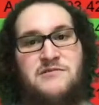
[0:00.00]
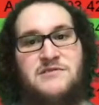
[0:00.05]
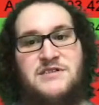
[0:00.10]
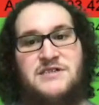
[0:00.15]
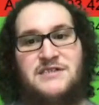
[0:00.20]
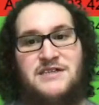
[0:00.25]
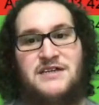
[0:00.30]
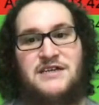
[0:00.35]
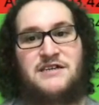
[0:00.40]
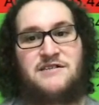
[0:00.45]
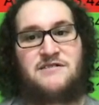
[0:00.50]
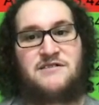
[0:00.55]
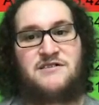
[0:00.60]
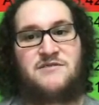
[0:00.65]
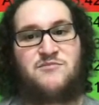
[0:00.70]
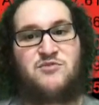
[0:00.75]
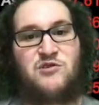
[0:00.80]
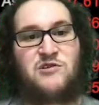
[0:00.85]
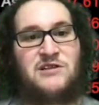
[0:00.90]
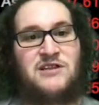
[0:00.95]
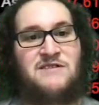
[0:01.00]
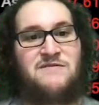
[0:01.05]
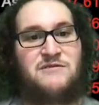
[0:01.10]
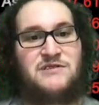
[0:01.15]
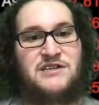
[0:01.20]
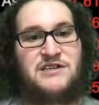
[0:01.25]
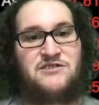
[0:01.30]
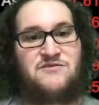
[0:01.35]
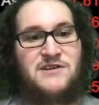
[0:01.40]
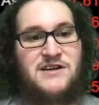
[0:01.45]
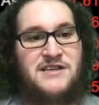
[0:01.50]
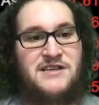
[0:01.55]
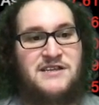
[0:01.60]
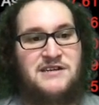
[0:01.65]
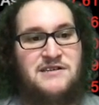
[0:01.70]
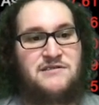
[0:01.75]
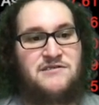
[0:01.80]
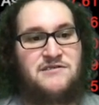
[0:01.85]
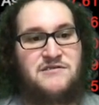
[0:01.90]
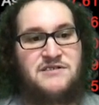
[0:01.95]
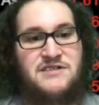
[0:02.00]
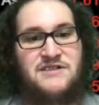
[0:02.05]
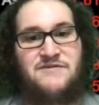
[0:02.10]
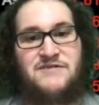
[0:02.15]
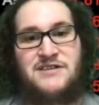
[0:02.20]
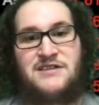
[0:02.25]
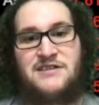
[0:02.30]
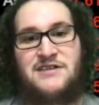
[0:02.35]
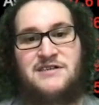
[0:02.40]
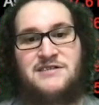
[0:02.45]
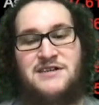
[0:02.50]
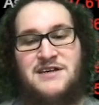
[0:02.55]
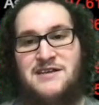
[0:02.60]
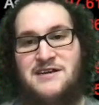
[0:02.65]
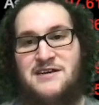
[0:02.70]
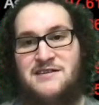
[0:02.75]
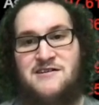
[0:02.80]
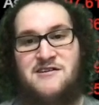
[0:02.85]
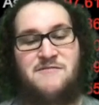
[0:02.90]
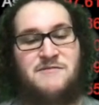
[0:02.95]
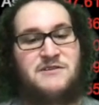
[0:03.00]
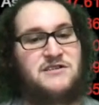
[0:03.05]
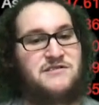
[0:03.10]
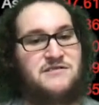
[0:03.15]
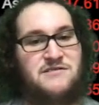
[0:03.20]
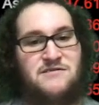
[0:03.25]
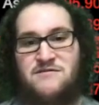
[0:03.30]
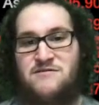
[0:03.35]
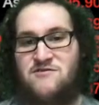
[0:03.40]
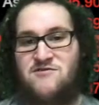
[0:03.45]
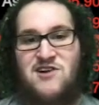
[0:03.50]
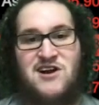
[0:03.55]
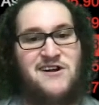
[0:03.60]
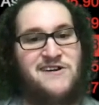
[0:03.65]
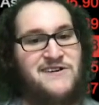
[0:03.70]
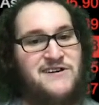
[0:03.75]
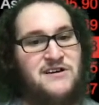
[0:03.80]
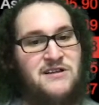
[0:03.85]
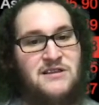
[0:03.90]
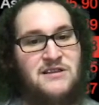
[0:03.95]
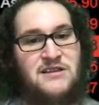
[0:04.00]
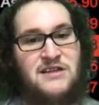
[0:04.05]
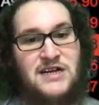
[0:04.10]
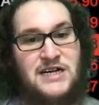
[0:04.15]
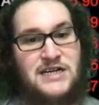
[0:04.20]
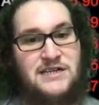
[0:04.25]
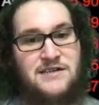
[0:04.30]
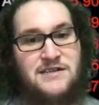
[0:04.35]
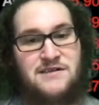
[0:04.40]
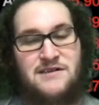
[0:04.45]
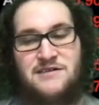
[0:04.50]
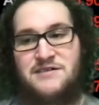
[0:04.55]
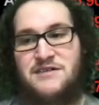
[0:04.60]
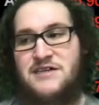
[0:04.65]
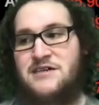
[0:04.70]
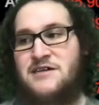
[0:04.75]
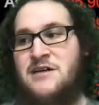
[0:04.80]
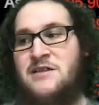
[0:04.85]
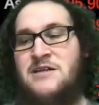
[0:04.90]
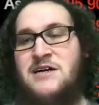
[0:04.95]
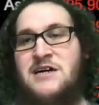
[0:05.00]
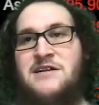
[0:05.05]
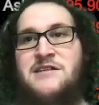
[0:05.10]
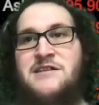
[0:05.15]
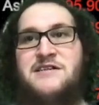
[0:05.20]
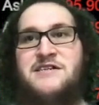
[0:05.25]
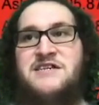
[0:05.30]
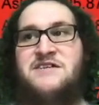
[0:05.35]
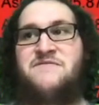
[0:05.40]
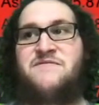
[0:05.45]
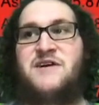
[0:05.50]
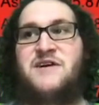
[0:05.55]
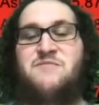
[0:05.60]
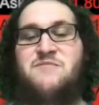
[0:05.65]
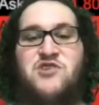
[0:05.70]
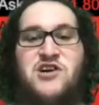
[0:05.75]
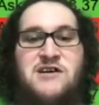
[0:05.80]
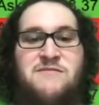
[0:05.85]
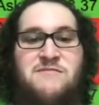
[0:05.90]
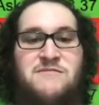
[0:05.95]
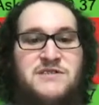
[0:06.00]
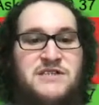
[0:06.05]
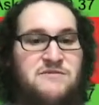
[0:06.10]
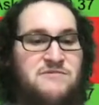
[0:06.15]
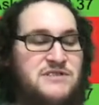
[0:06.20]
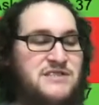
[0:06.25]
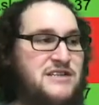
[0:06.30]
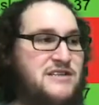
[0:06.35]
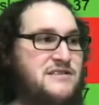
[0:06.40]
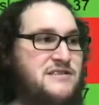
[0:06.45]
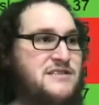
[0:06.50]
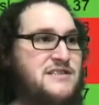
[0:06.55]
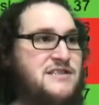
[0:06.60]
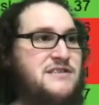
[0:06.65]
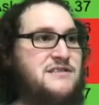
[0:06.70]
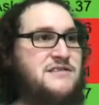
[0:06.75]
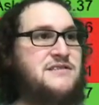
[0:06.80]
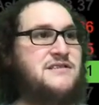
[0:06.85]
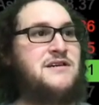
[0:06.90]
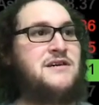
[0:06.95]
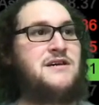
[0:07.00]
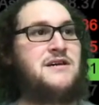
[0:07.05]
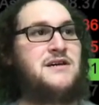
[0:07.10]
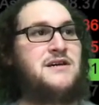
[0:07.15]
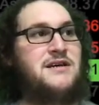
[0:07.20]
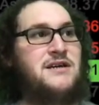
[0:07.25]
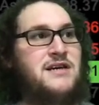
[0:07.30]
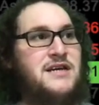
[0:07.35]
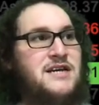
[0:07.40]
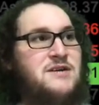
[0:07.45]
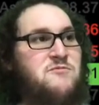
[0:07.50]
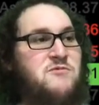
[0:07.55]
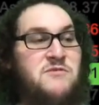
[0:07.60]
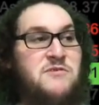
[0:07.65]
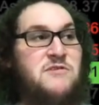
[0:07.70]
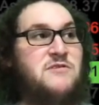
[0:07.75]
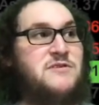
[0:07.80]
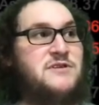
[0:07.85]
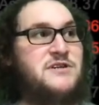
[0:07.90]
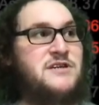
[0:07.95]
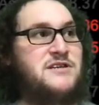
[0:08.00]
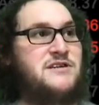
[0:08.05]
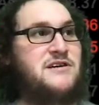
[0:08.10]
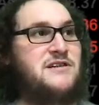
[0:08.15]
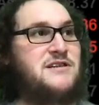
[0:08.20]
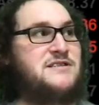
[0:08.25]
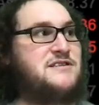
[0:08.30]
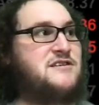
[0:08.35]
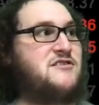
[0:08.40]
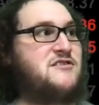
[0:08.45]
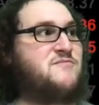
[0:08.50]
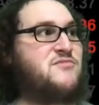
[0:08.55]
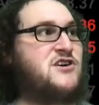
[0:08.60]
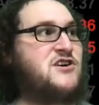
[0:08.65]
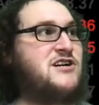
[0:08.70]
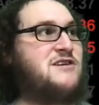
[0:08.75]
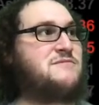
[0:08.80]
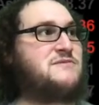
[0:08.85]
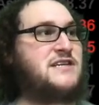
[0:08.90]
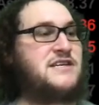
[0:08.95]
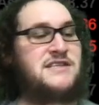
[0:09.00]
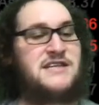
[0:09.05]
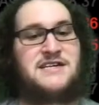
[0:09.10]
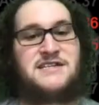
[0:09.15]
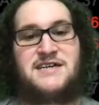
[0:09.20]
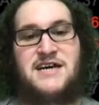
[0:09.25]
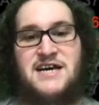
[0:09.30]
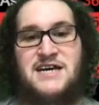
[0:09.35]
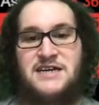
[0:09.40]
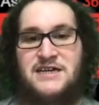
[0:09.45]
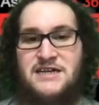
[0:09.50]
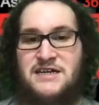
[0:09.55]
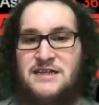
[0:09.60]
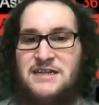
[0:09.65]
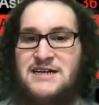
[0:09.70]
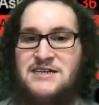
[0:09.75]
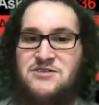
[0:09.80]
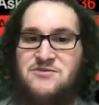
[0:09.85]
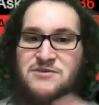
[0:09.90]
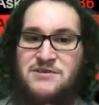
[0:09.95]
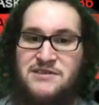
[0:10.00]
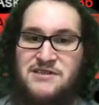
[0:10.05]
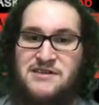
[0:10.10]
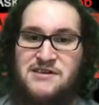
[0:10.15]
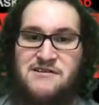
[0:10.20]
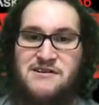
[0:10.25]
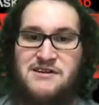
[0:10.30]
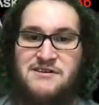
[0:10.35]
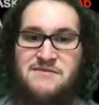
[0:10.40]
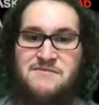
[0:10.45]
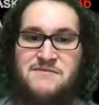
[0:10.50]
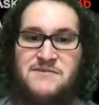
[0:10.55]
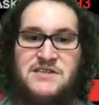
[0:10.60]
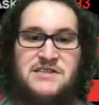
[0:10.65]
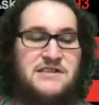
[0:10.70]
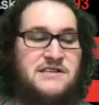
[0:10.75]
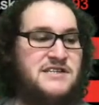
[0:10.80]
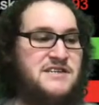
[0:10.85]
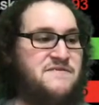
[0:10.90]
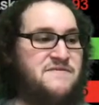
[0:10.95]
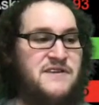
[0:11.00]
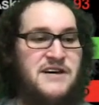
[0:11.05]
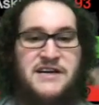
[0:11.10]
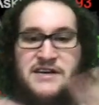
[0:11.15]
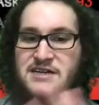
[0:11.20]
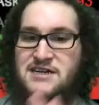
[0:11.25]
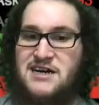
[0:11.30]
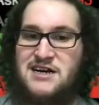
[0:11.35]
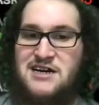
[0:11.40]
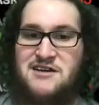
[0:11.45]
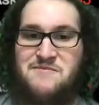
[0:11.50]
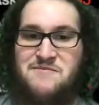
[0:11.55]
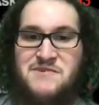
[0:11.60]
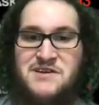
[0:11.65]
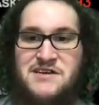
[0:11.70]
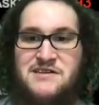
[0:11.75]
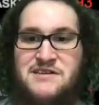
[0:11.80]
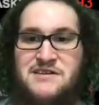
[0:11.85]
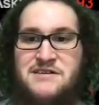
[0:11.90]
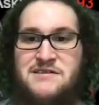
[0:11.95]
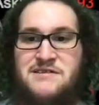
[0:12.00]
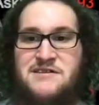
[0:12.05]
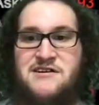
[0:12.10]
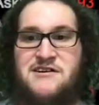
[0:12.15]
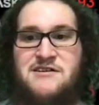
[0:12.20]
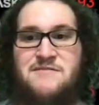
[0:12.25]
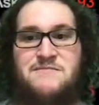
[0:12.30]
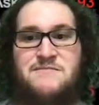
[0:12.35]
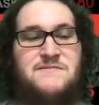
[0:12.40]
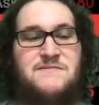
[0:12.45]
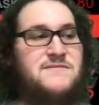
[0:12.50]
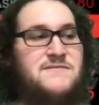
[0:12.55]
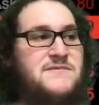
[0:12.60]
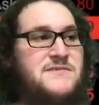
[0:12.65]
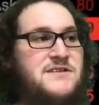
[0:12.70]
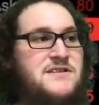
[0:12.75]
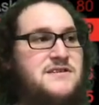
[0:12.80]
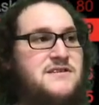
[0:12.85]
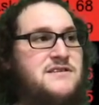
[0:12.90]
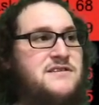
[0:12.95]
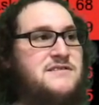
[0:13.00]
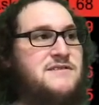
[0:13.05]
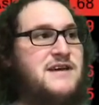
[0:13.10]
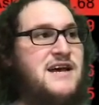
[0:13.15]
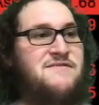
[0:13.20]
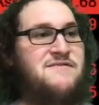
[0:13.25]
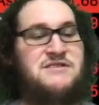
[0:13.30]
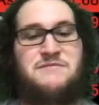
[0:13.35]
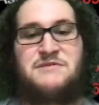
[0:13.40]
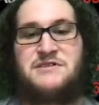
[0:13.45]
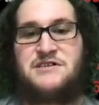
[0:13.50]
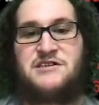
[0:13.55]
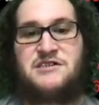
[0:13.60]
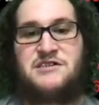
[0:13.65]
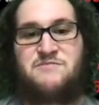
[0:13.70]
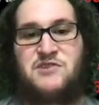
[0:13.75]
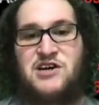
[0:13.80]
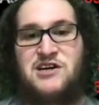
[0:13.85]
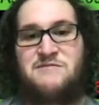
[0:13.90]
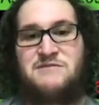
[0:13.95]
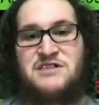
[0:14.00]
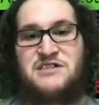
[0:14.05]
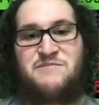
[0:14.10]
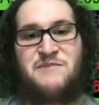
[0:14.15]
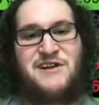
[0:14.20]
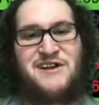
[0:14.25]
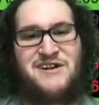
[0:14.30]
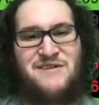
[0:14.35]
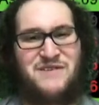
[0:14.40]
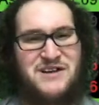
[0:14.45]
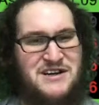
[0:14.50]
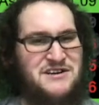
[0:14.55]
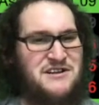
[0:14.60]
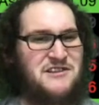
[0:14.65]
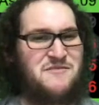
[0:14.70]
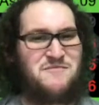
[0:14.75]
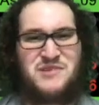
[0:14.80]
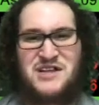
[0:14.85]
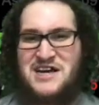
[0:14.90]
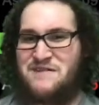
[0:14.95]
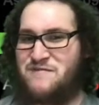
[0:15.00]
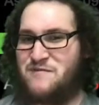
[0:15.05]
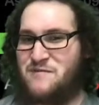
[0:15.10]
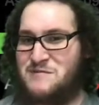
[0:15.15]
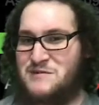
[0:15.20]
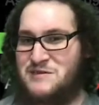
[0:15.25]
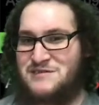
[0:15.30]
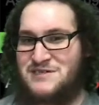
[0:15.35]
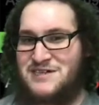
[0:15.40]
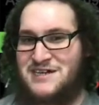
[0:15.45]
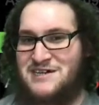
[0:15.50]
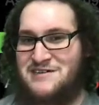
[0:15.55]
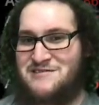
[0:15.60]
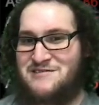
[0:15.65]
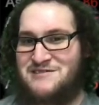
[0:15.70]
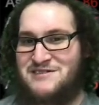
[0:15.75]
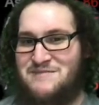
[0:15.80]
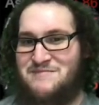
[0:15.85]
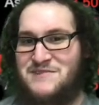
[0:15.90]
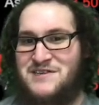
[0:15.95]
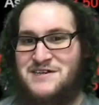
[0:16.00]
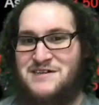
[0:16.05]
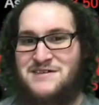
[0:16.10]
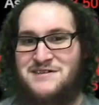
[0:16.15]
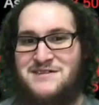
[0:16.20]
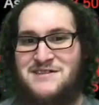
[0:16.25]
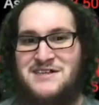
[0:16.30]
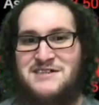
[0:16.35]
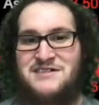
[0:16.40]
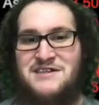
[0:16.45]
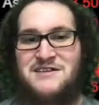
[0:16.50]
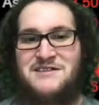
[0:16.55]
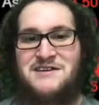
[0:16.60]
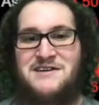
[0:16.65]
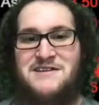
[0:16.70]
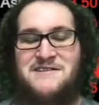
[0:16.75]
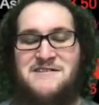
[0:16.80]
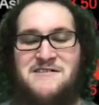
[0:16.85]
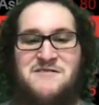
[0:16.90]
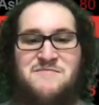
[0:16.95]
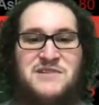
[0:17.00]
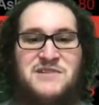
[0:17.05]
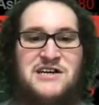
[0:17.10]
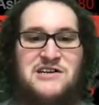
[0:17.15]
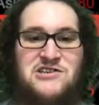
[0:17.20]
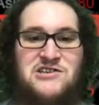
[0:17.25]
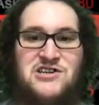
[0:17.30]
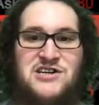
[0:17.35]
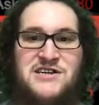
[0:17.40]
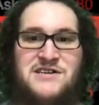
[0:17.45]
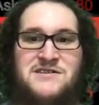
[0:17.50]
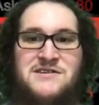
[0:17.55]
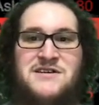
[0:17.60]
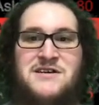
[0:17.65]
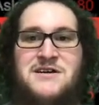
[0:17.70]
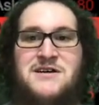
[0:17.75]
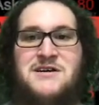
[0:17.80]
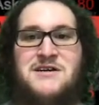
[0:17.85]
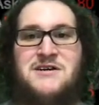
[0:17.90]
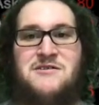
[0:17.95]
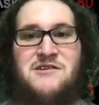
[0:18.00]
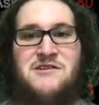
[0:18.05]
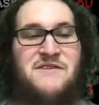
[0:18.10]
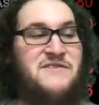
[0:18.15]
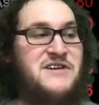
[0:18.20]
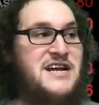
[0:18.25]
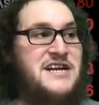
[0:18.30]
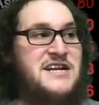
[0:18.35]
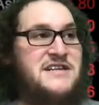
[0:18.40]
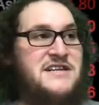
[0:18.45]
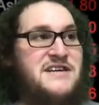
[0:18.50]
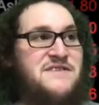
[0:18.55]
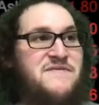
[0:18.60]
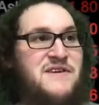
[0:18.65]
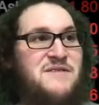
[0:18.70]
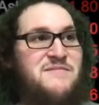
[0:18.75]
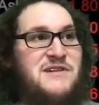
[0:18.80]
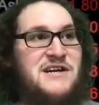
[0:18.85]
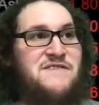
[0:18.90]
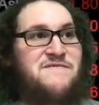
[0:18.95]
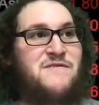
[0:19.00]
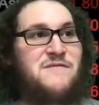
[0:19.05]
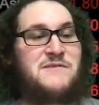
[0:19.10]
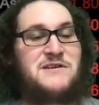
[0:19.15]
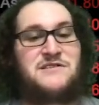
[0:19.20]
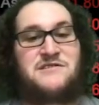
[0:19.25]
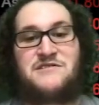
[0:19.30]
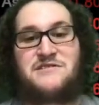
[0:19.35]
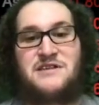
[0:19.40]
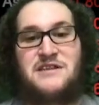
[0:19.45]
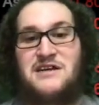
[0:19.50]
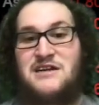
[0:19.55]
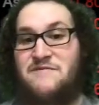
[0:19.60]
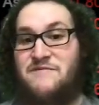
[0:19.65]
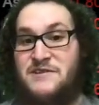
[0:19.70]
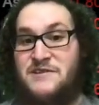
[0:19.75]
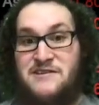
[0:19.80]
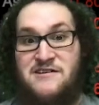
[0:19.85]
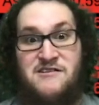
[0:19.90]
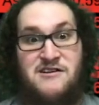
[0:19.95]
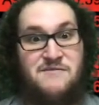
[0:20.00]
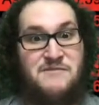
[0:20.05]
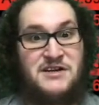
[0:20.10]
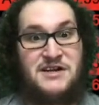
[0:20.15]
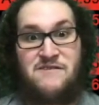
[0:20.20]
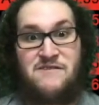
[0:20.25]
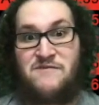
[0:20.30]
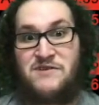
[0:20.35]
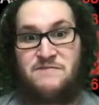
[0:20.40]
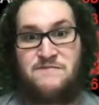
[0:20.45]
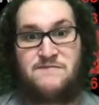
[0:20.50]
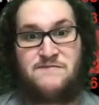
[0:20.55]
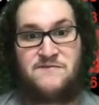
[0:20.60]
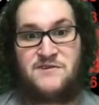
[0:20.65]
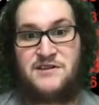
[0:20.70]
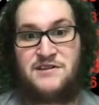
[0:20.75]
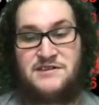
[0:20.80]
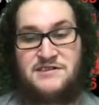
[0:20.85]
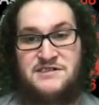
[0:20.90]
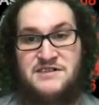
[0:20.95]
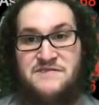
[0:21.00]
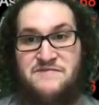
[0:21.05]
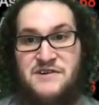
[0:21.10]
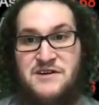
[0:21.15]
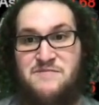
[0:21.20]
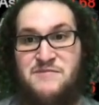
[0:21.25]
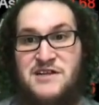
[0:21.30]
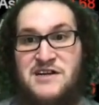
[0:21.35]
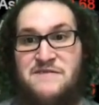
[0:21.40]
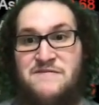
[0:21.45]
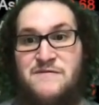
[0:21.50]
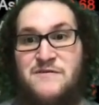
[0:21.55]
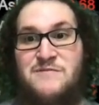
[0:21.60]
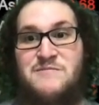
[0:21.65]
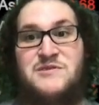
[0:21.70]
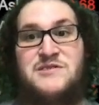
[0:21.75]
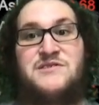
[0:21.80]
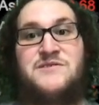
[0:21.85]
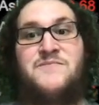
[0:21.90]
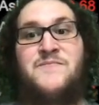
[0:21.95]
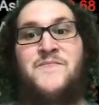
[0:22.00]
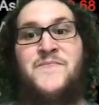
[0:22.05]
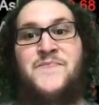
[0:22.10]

its like support levels at 20,000 or 17,000, I think Ethereum could just crash a lot, because like a lot of the DeFi problems, like with Celsius and with Luna and all these other problems, like they tie in a lot to Ethereum and the DeFi economy. And Ethereum could have some serious problems, especially if like another platform goes down or something that's on the Ethereum blockchain, or even any DeFi platform, because there's a lot of Ethereum in every one of these DeFi platforms.